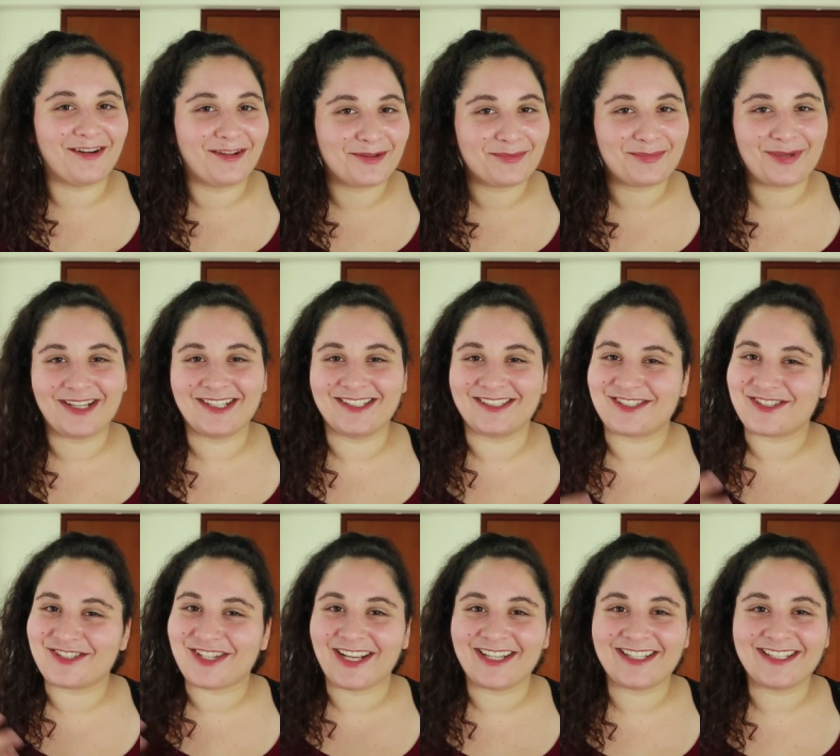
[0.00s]
call it by its
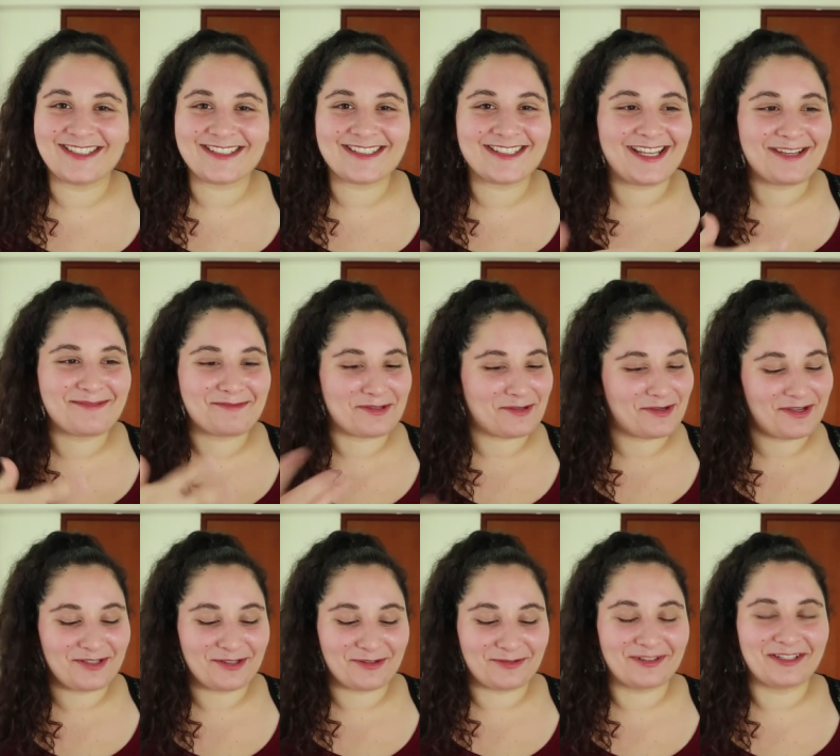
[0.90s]
Chinese name, so I
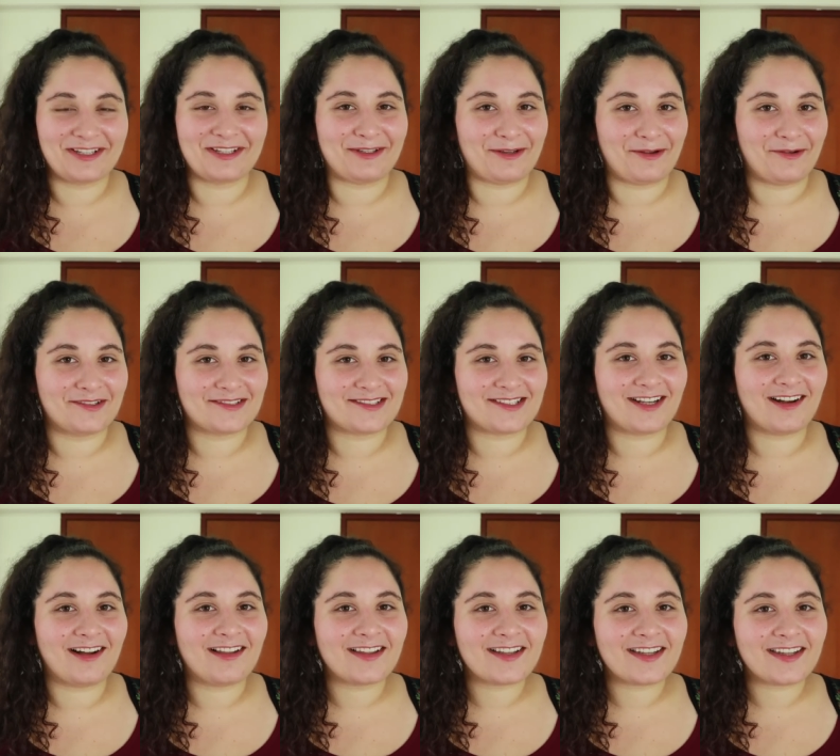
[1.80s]
don't really know what to
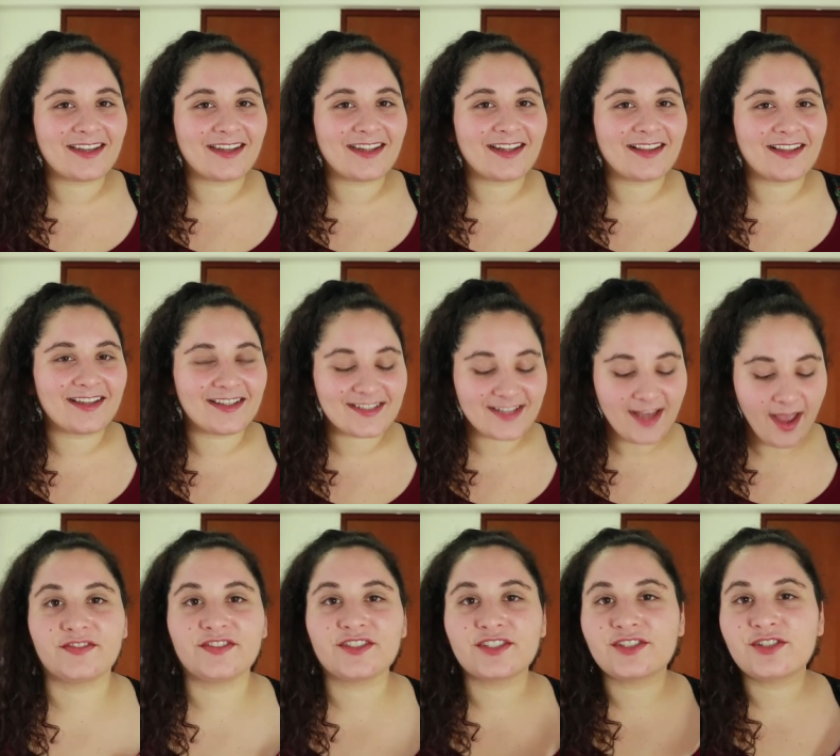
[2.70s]
call it in English.
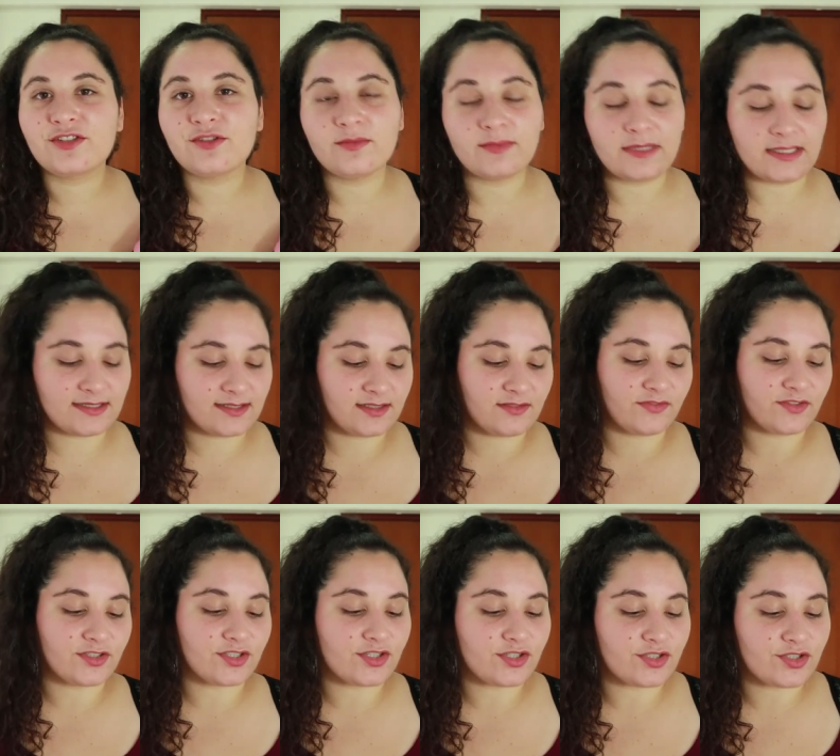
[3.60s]
For two months,
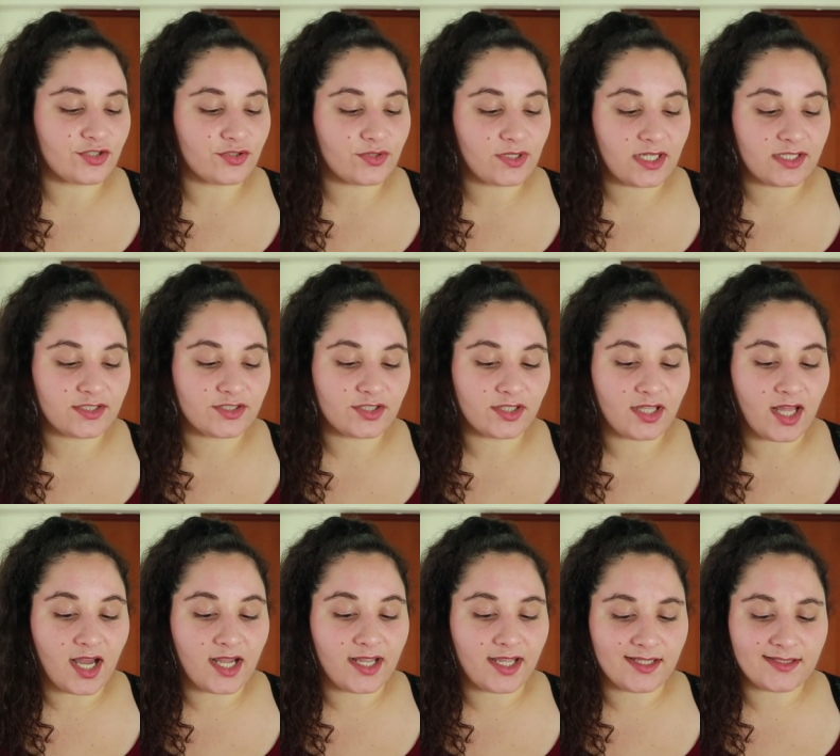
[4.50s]
for June and
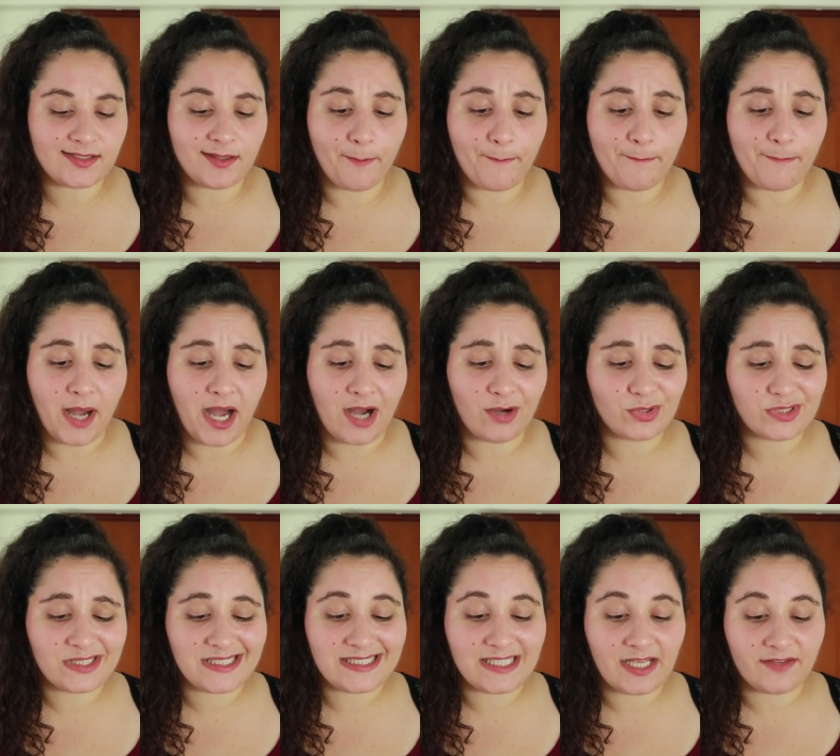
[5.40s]
July, it's
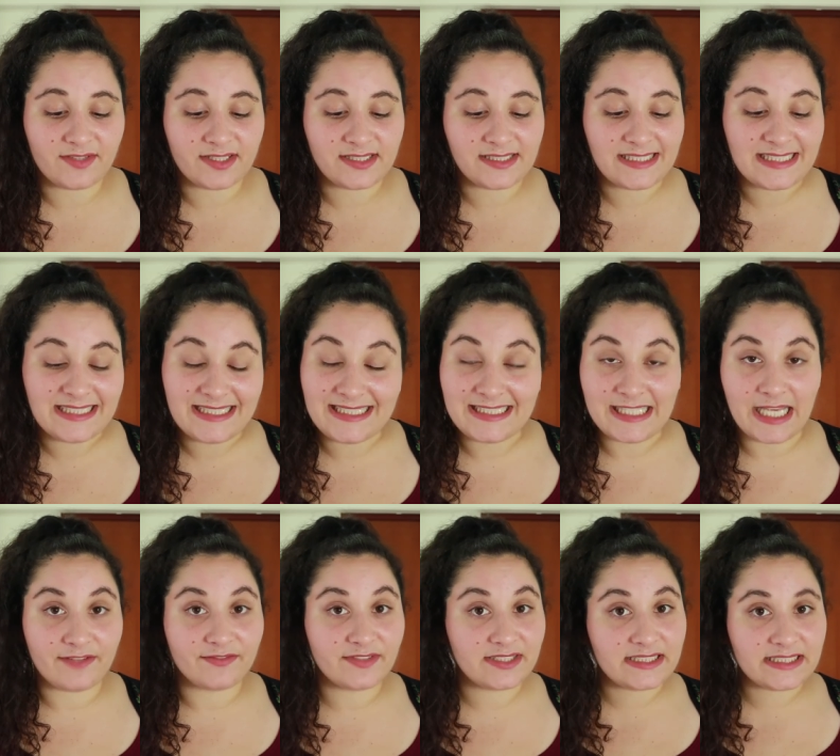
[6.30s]
about
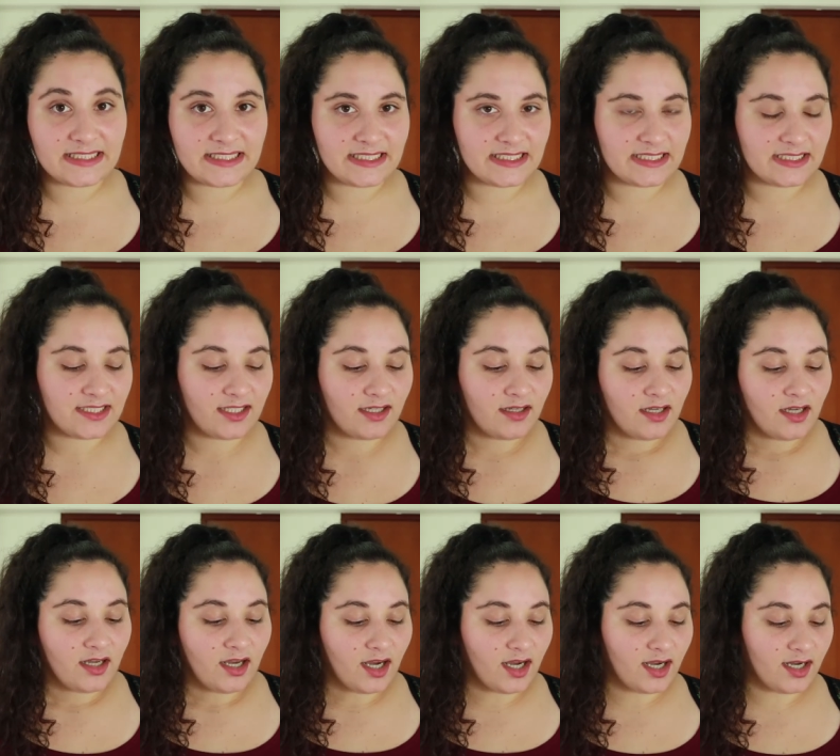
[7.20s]
770
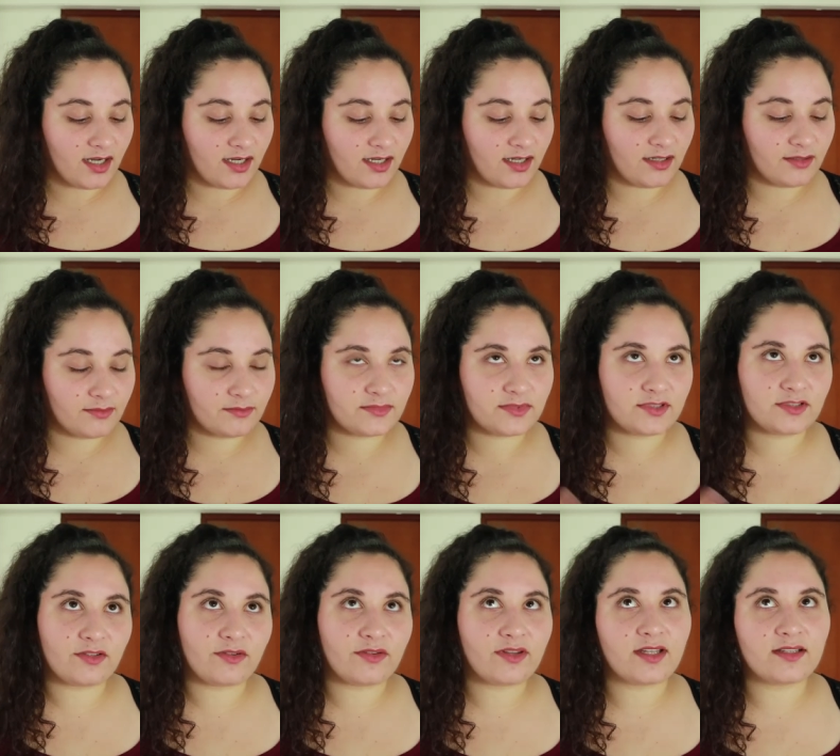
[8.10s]
um
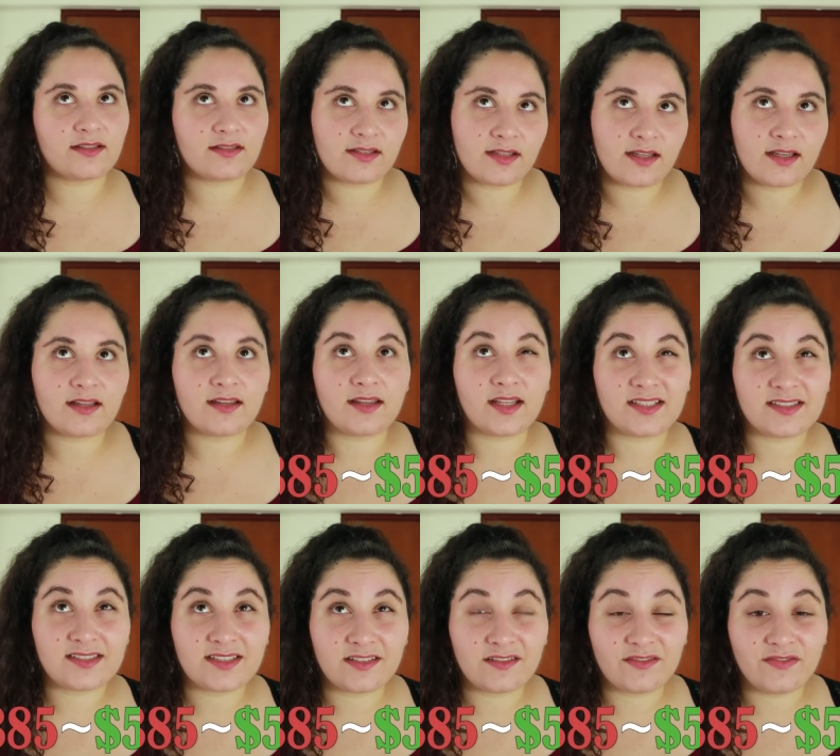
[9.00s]
so that's like
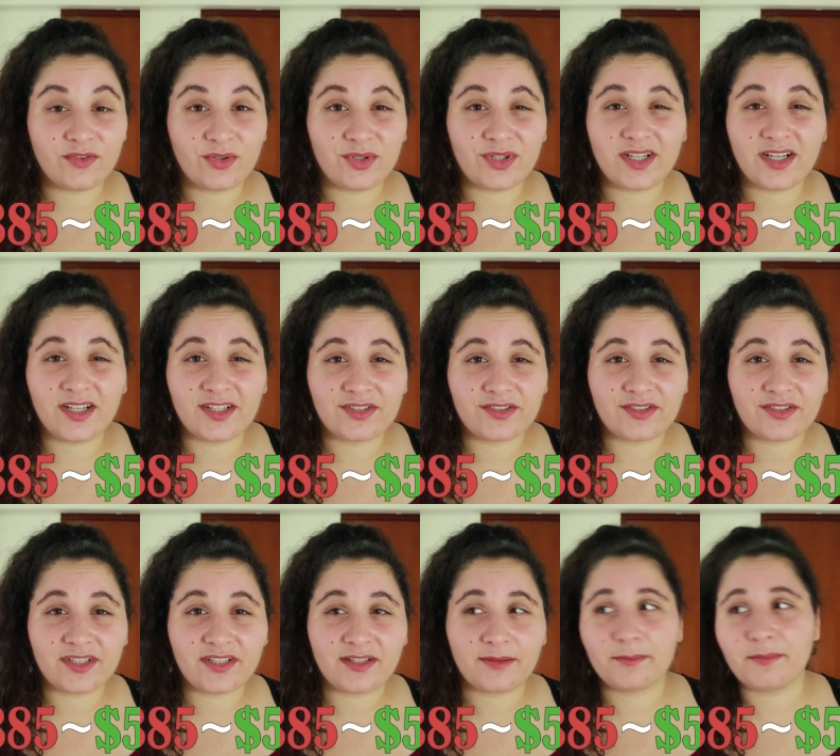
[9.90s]
less than
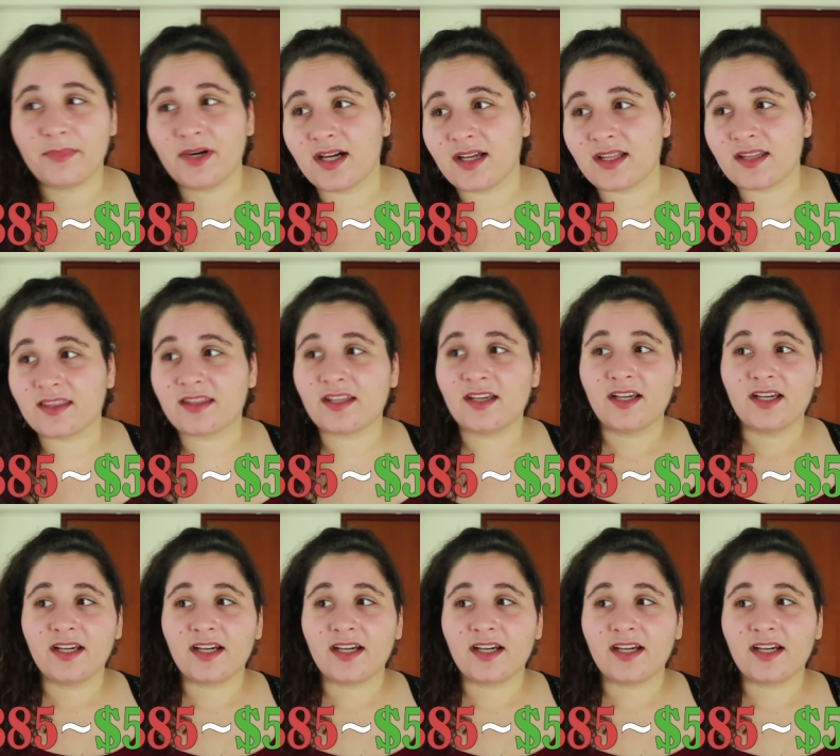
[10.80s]
400 a month